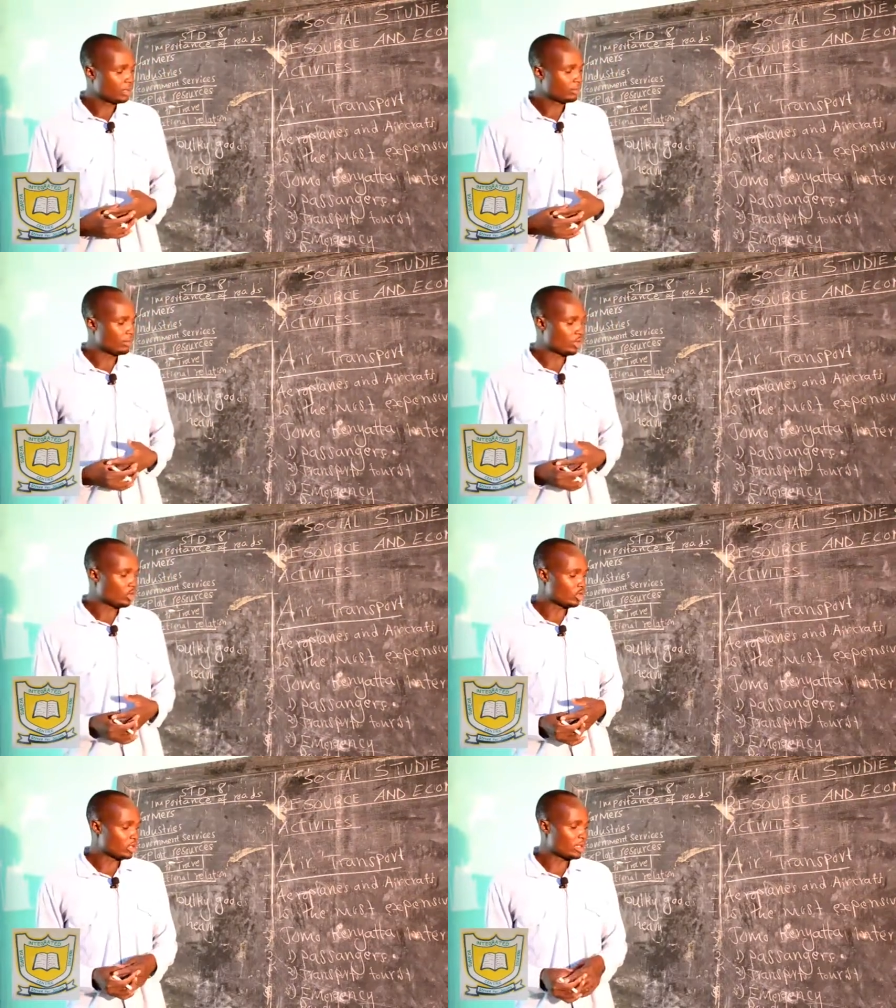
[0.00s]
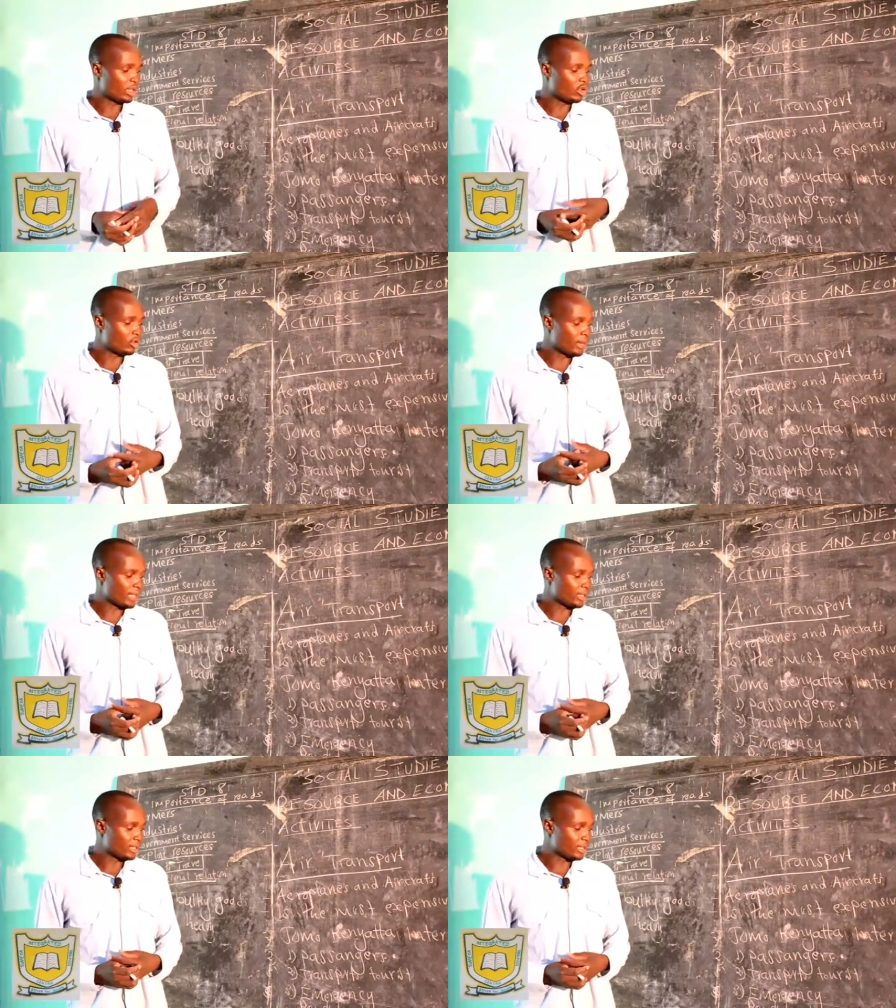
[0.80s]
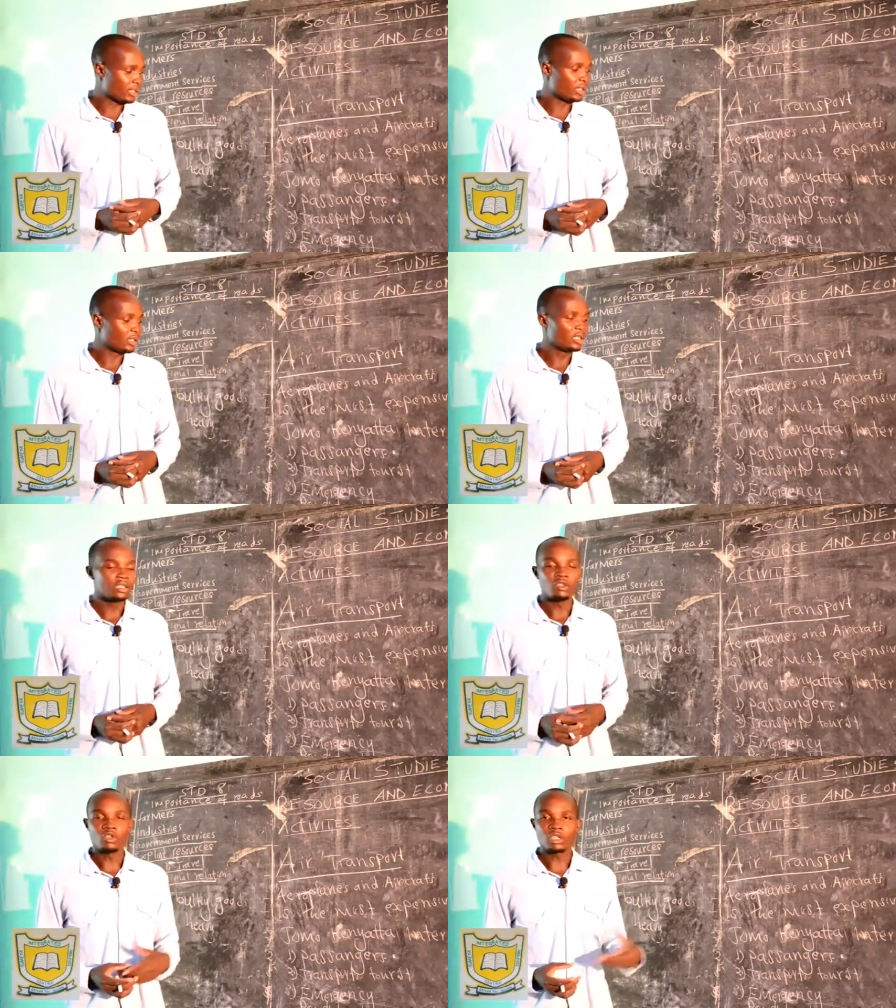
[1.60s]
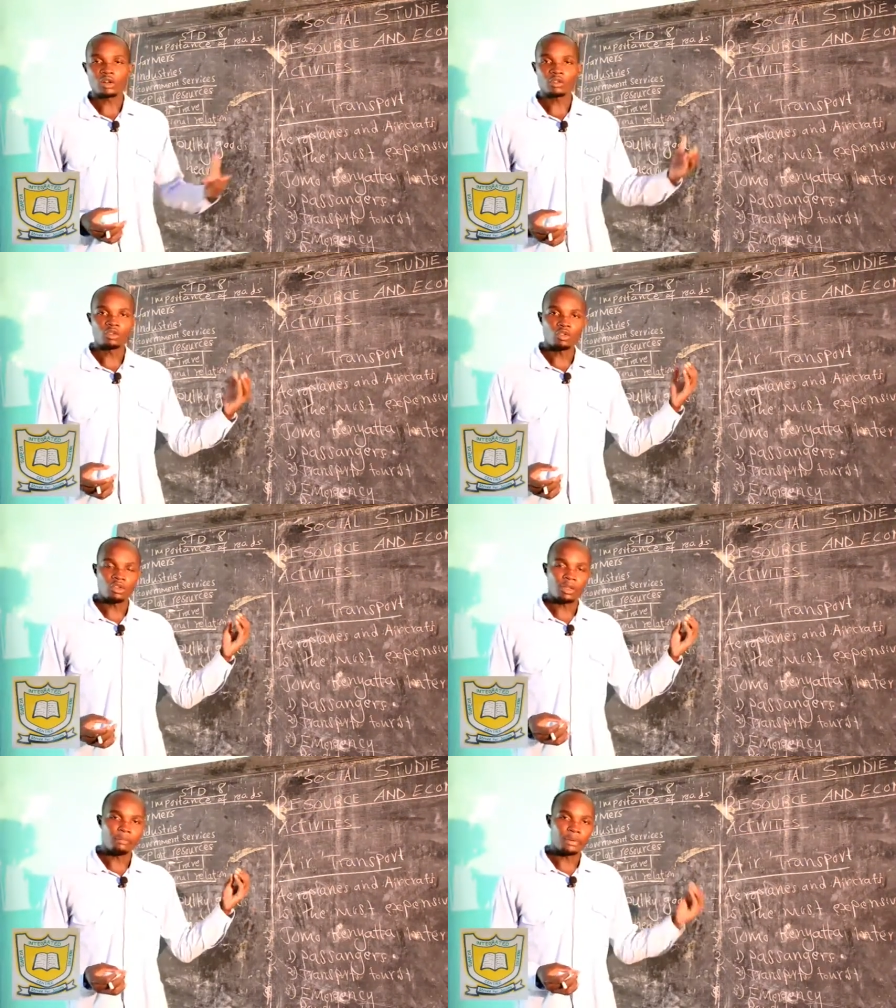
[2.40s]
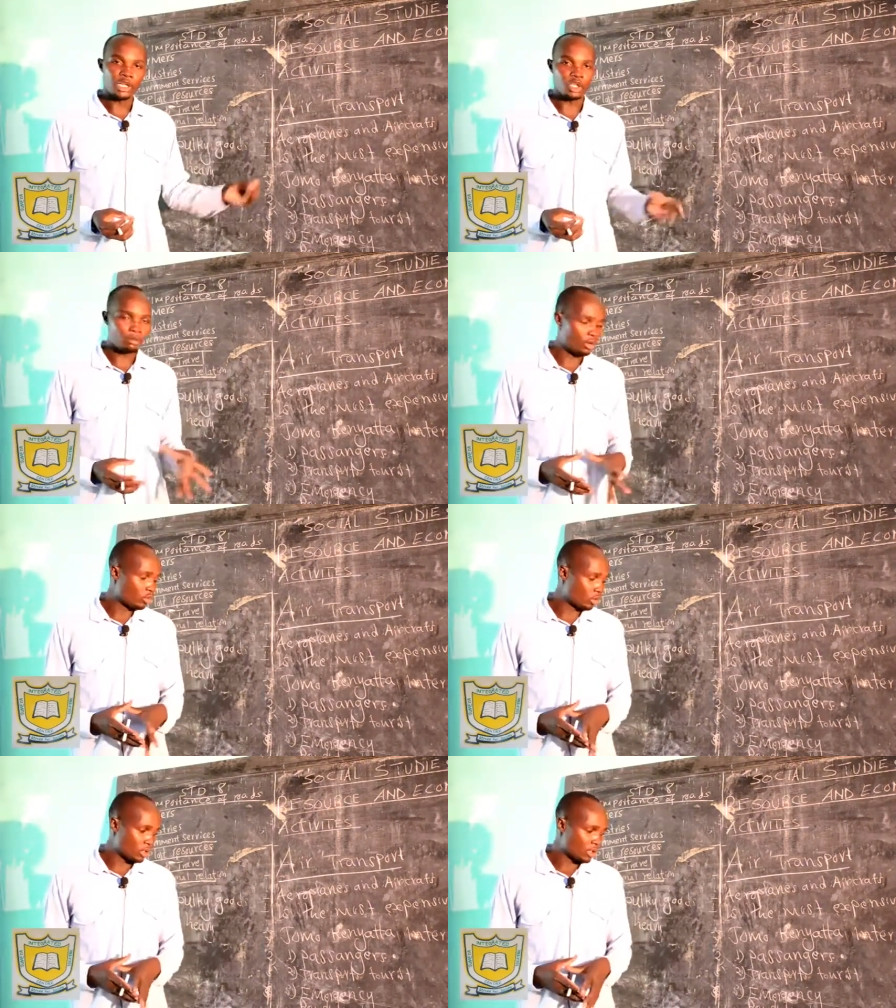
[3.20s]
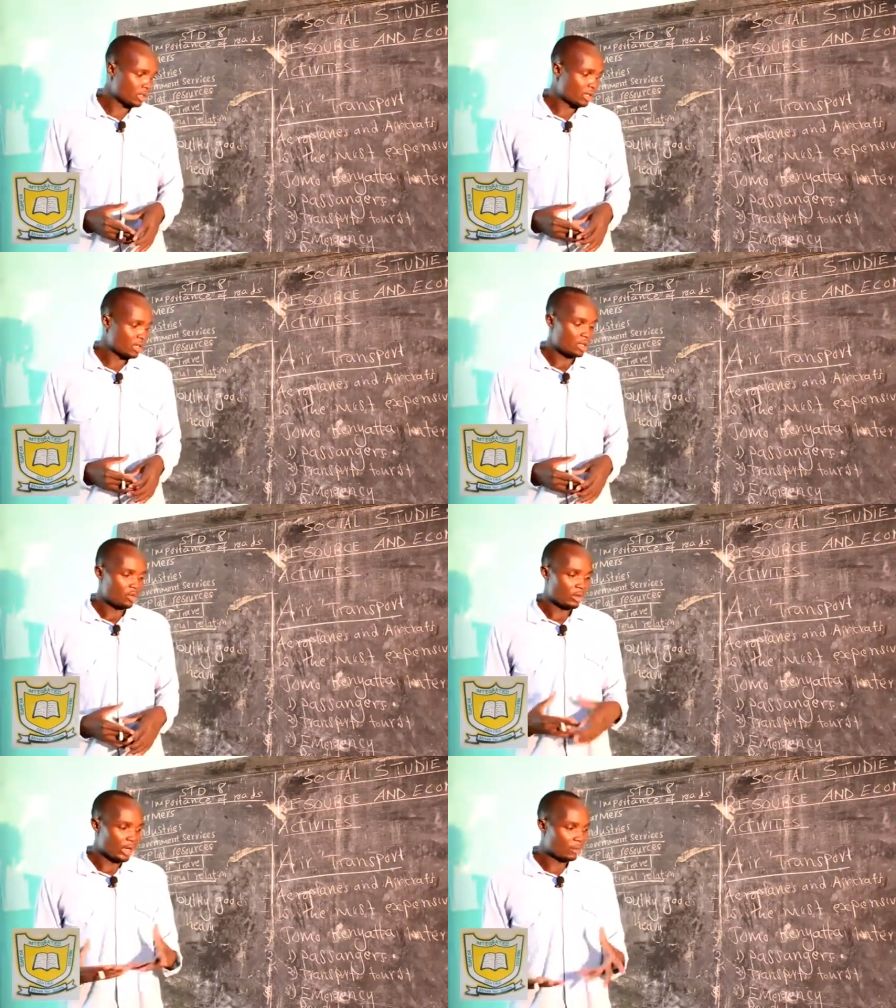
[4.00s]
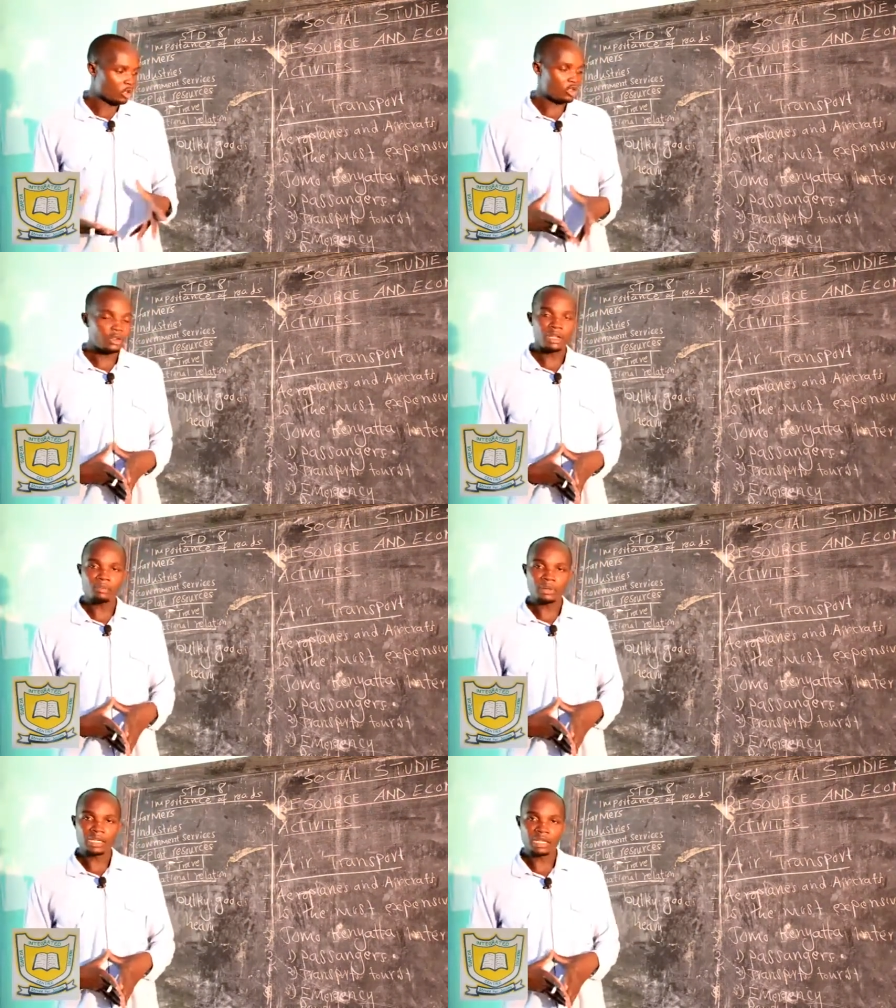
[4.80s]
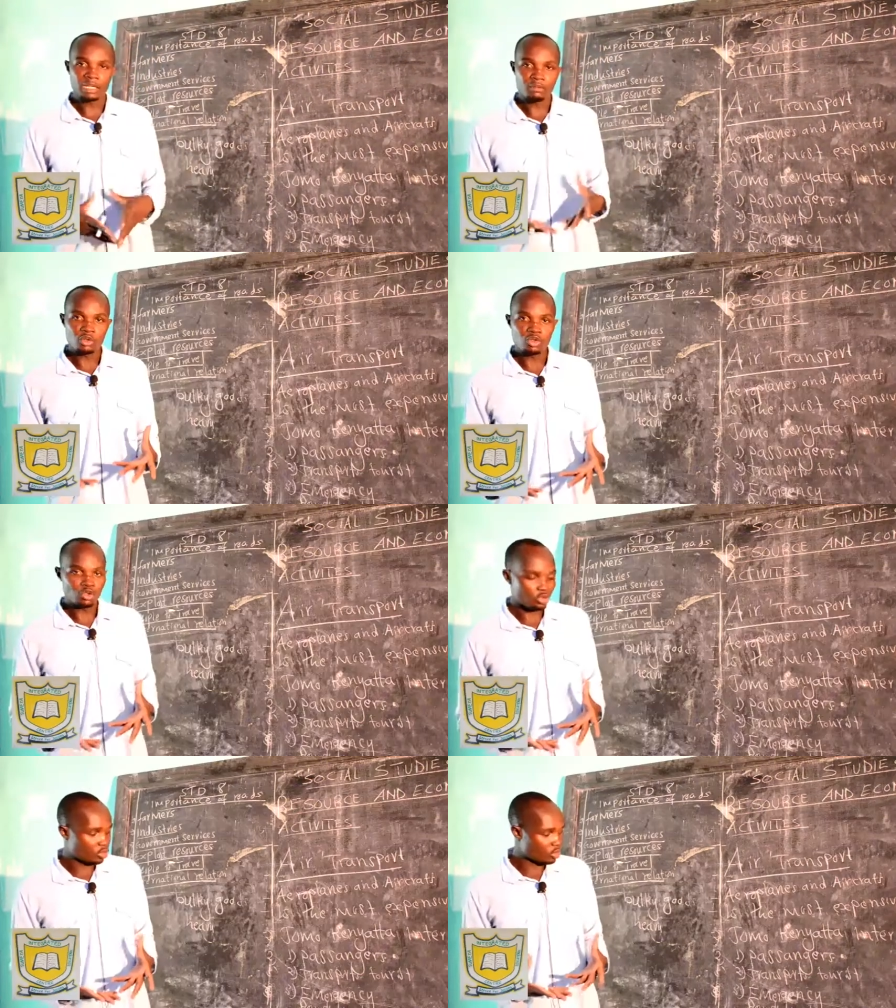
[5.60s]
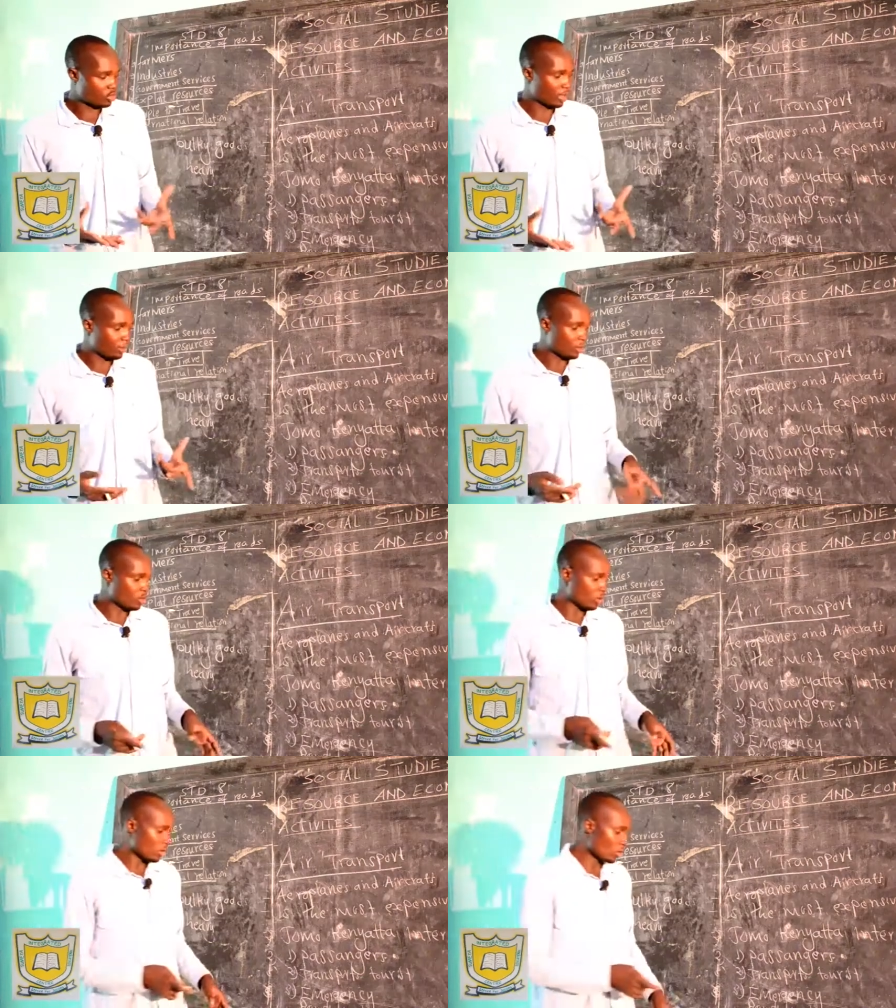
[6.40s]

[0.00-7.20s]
because they go bad easily. Those are what we call the perishable goods. We have also aeroplane can be used also to transport what we